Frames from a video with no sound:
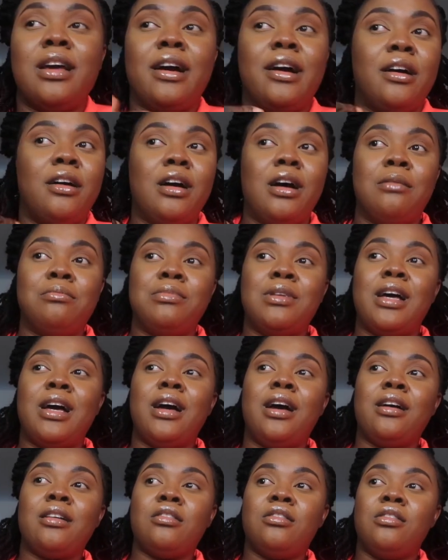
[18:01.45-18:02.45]
Now, I'm
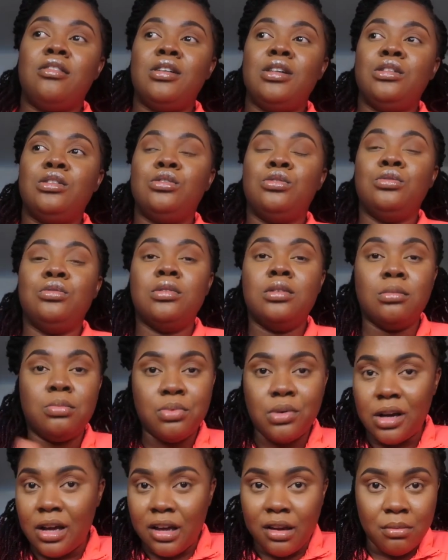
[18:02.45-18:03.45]
not going to
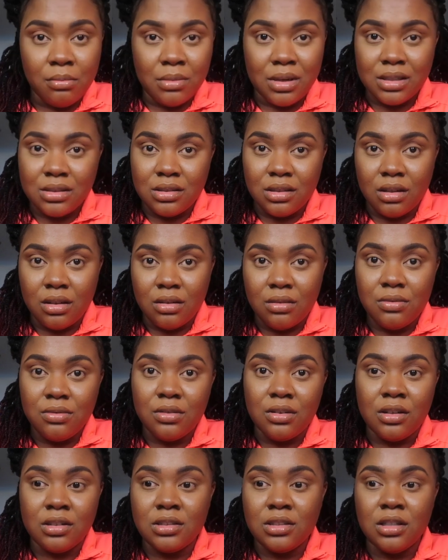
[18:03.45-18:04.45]
deprive myself
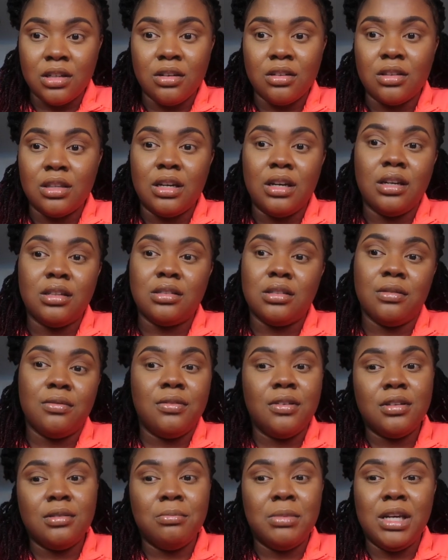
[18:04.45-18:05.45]
of certain things.
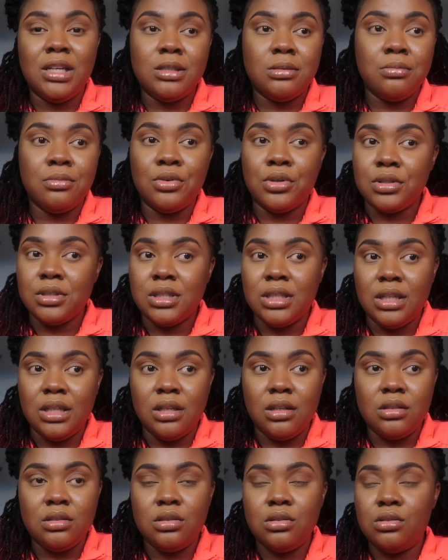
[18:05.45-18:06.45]
If it makes more
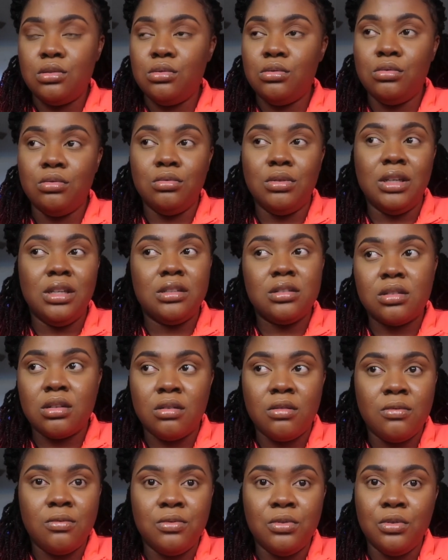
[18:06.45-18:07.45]
sense to eat
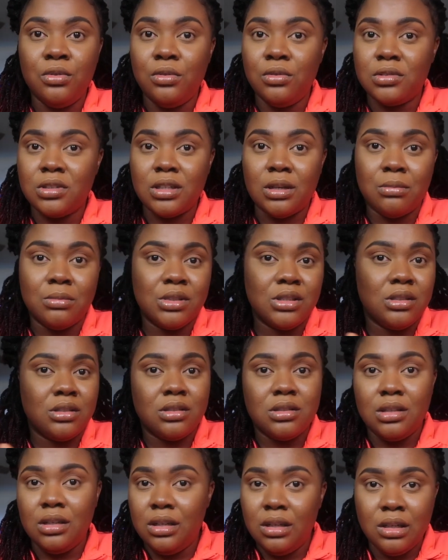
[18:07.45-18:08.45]
certain foods, I'm gonna
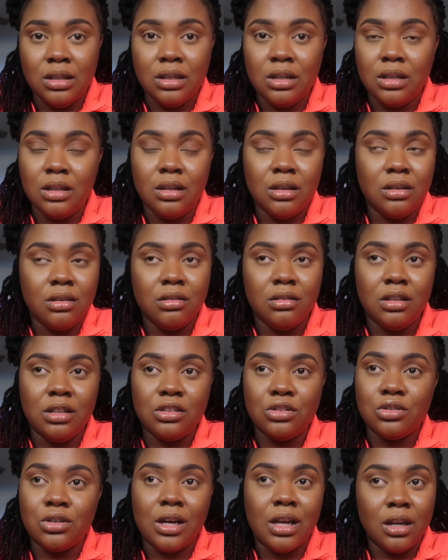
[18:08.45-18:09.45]
just eat it
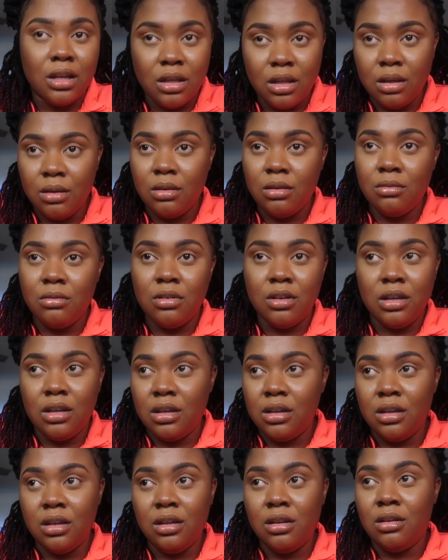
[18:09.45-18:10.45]
and try to eat
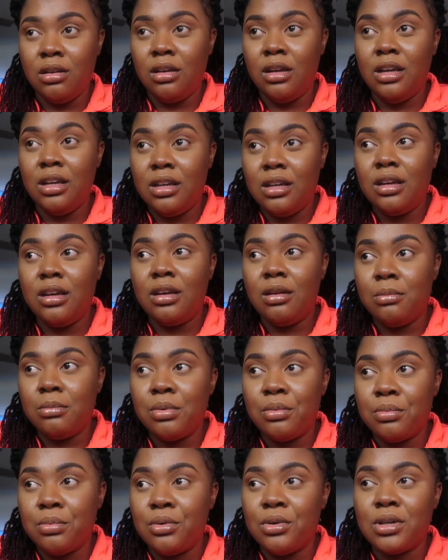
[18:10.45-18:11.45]
eat it eat it in
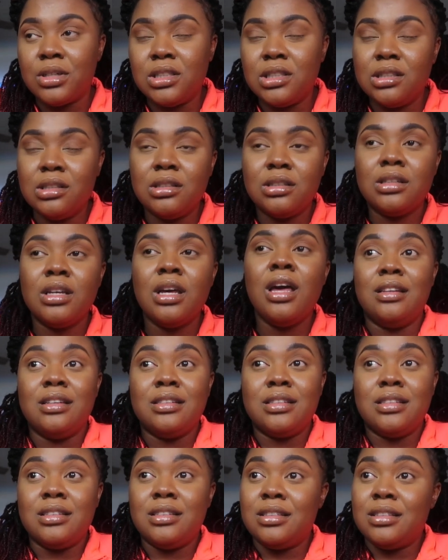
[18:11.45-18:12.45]
proportions.
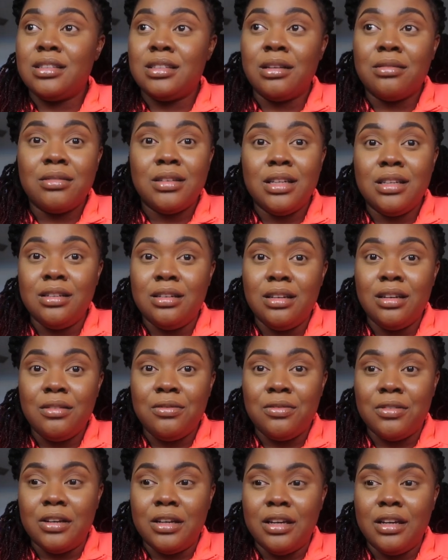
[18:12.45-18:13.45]
This is just something
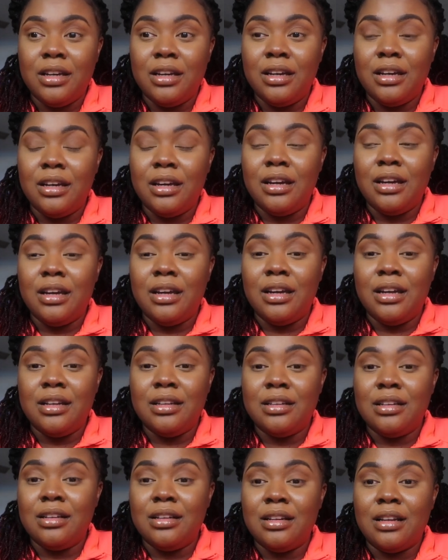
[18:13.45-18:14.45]
different,
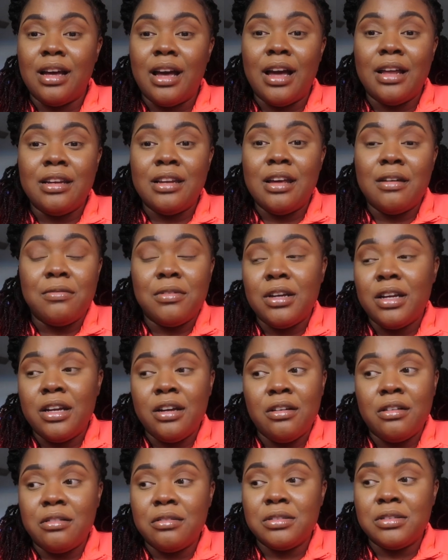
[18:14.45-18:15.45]
and I never
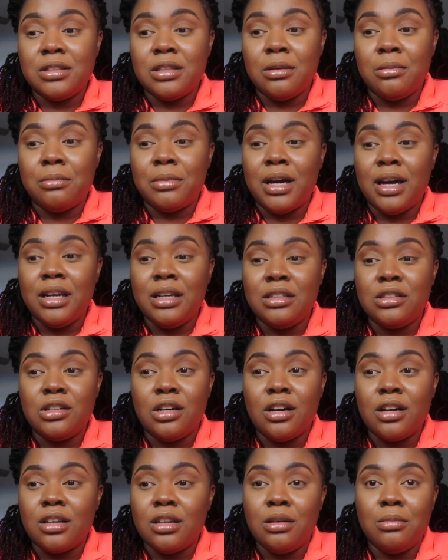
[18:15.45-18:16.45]
hear of somebody
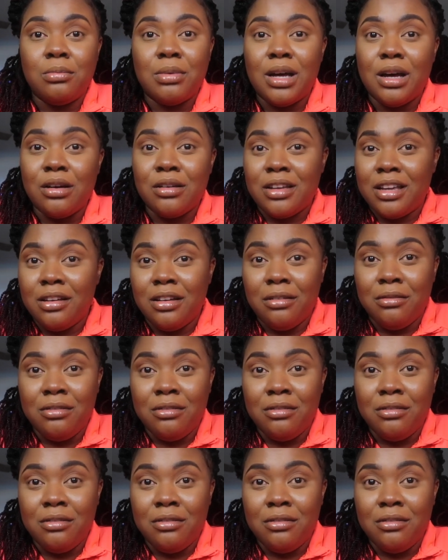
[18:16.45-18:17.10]
talking about